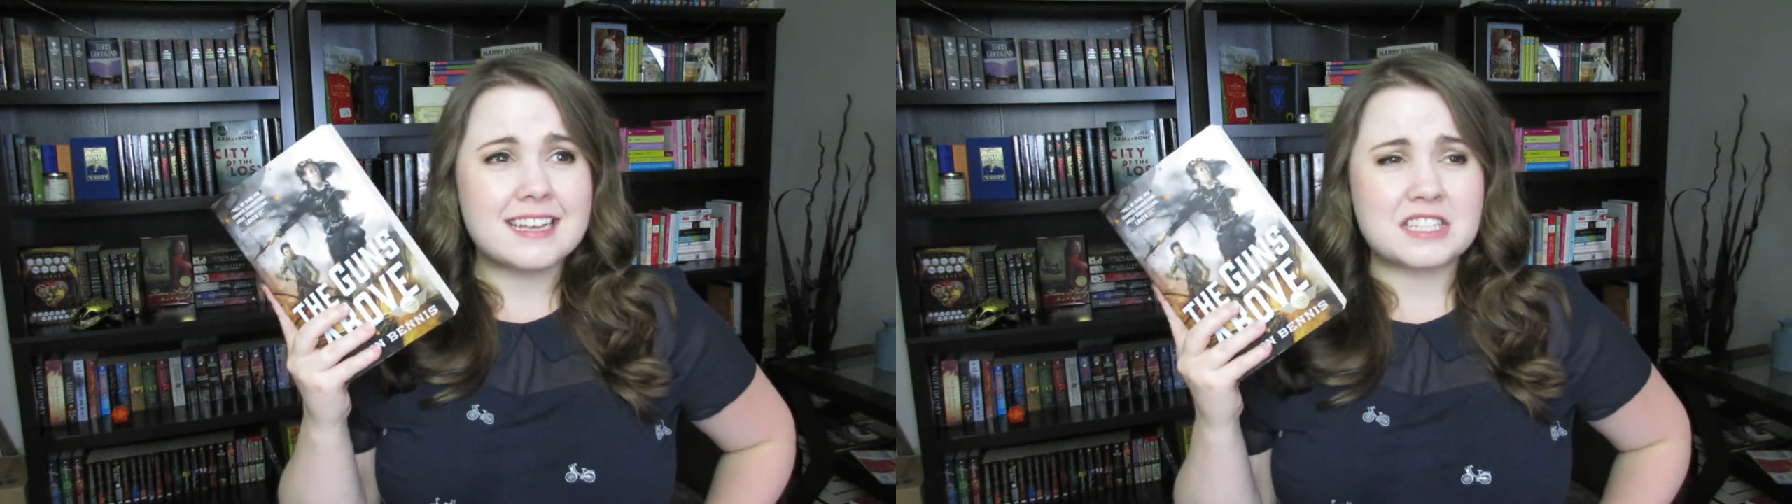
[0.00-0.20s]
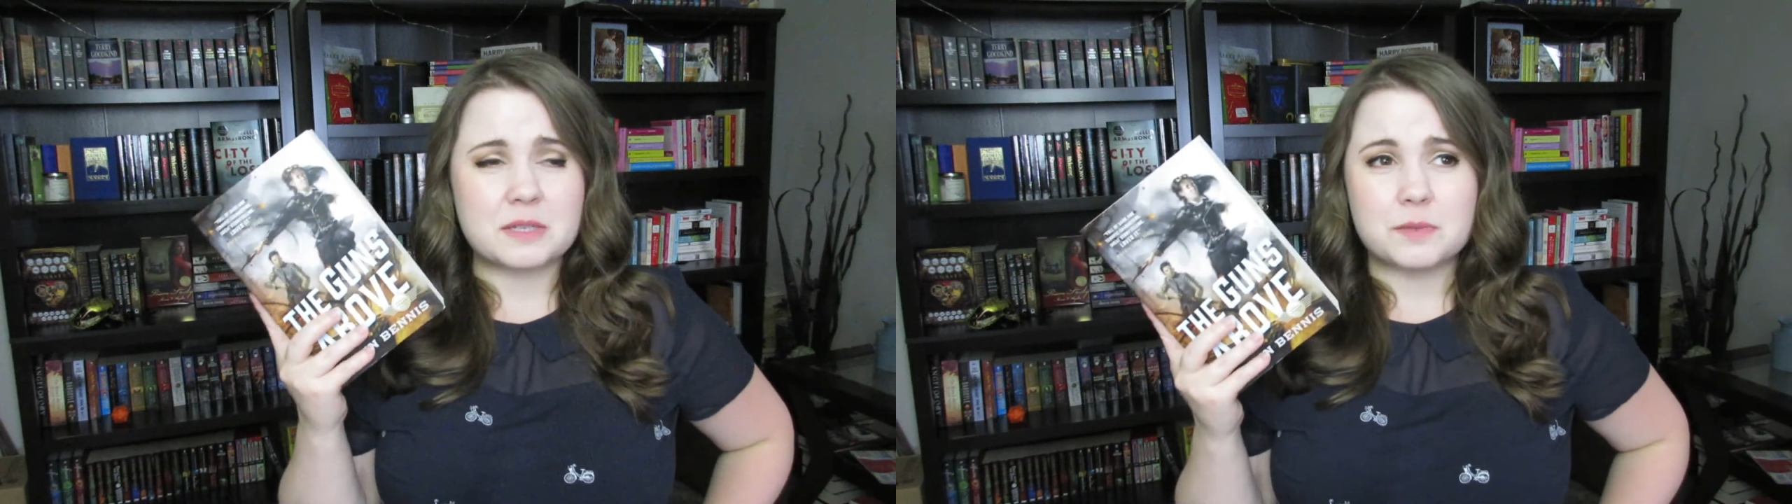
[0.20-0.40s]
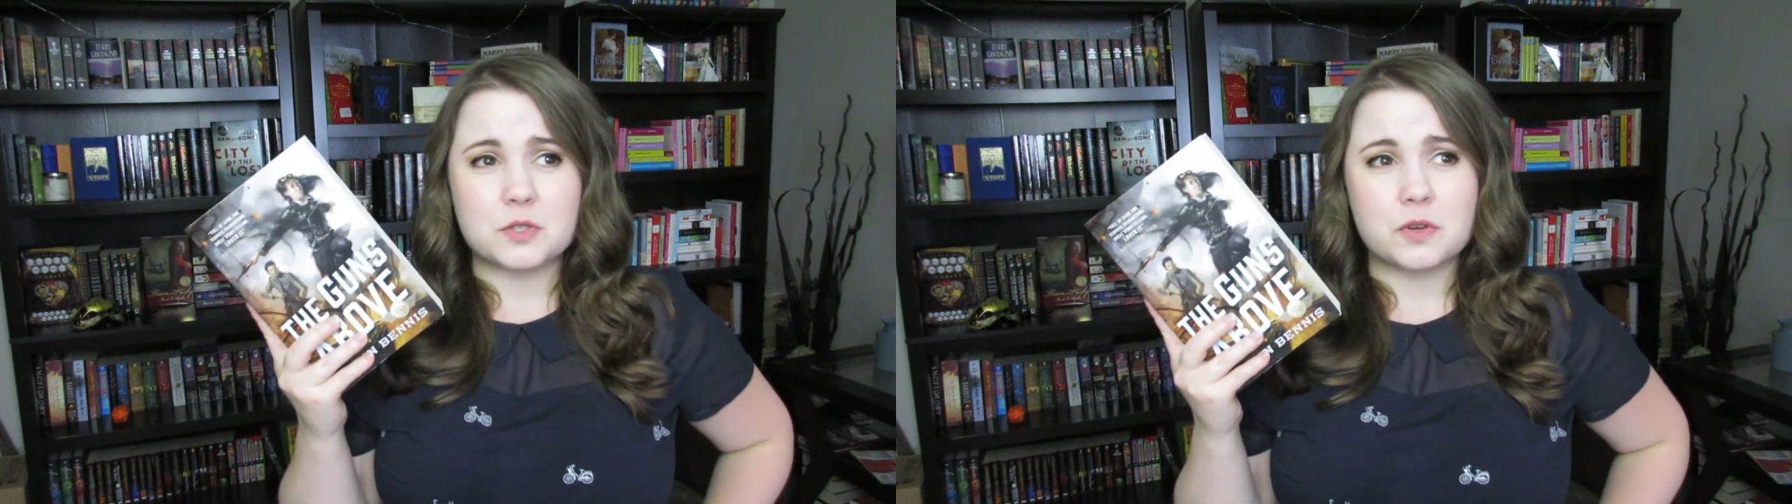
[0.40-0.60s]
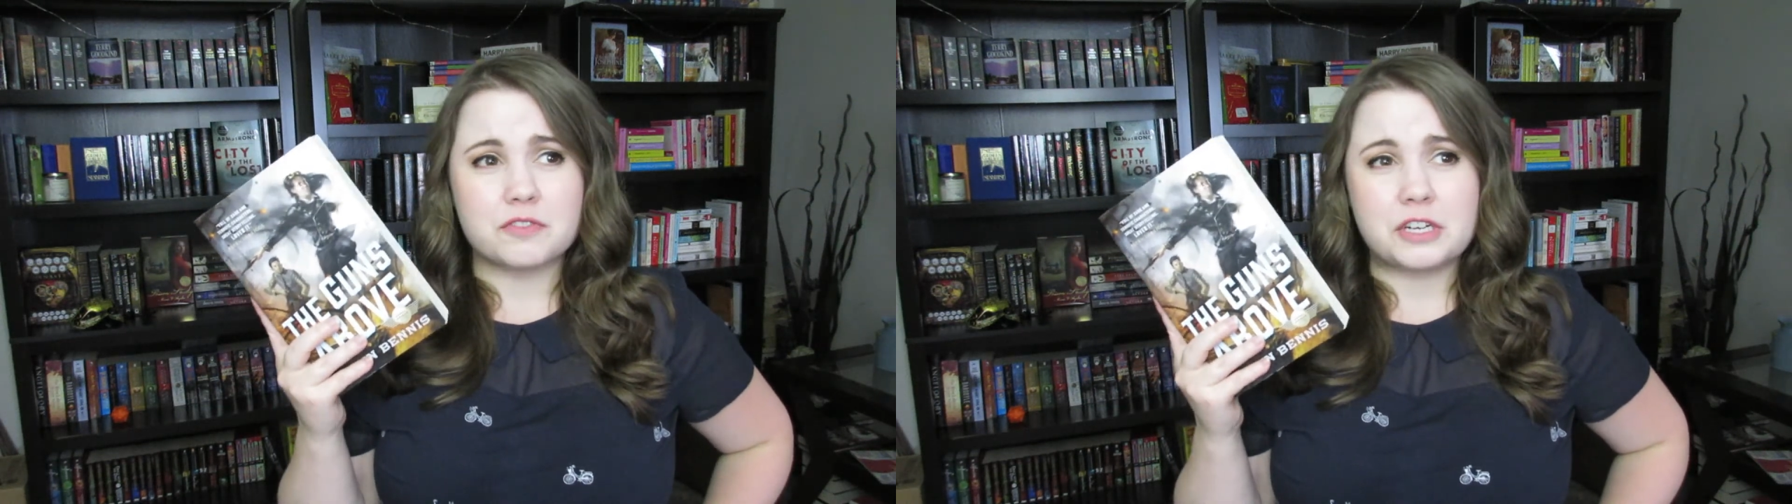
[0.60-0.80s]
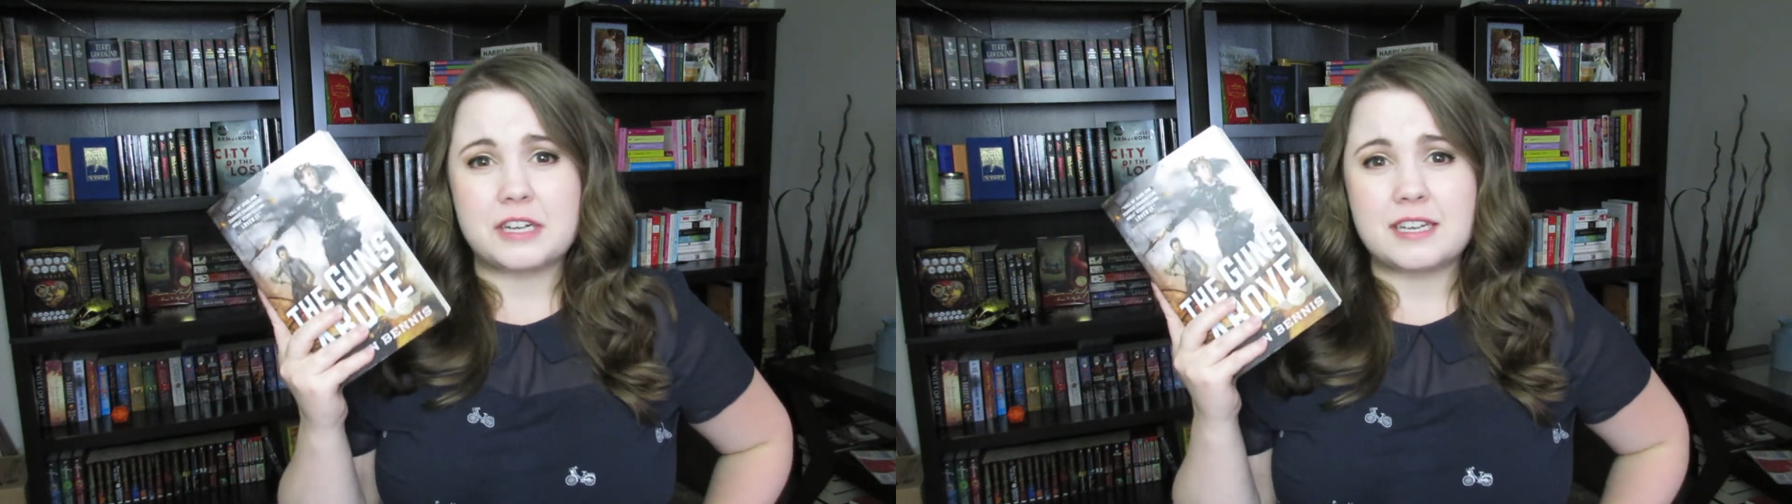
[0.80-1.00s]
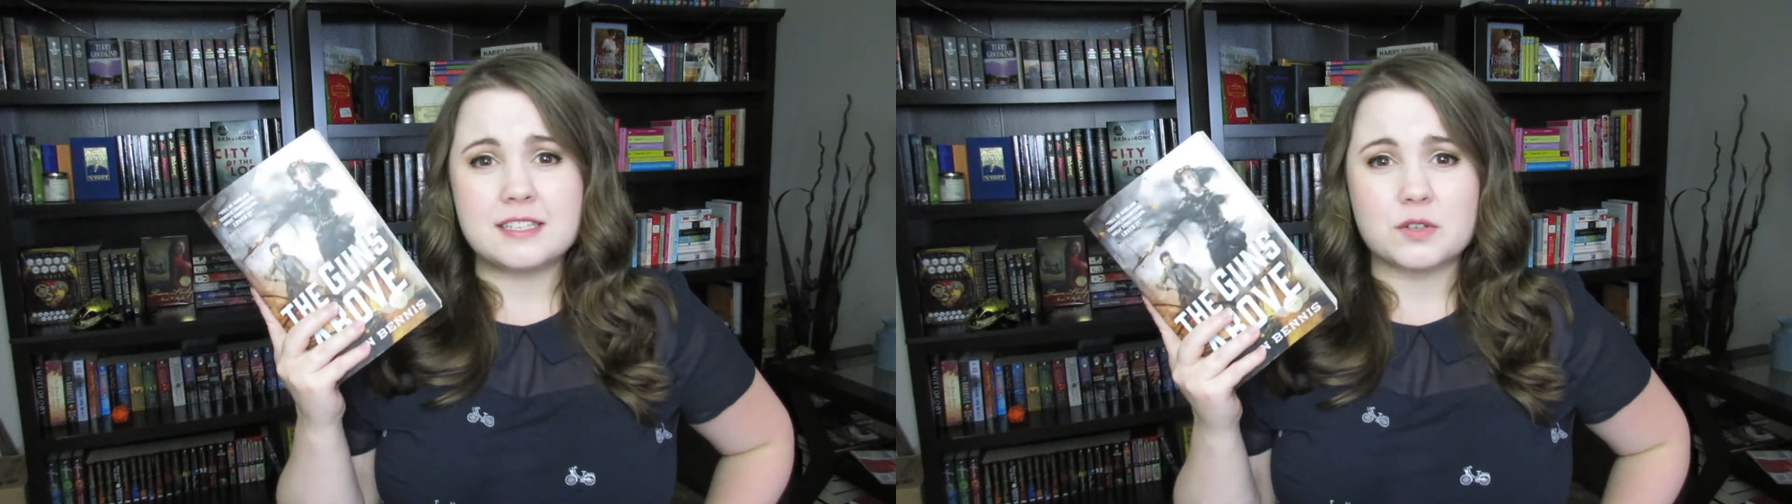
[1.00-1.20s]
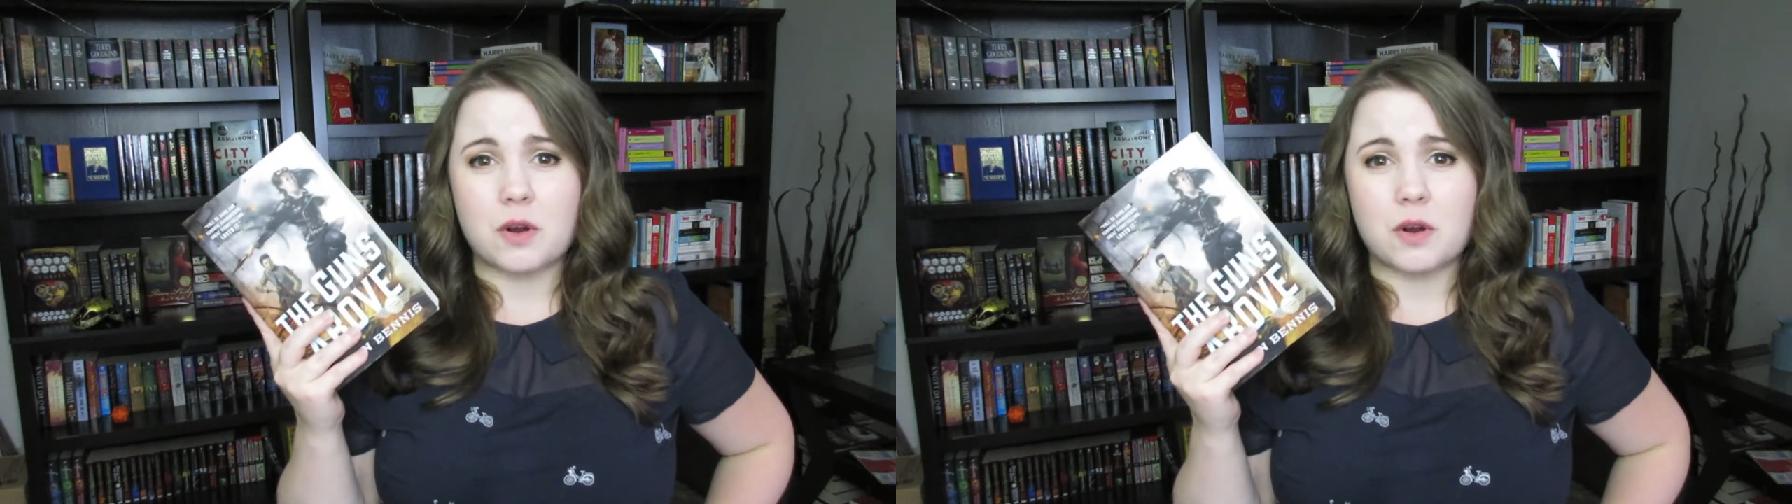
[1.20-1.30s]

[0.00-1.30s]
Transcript: His lip is quivering, he's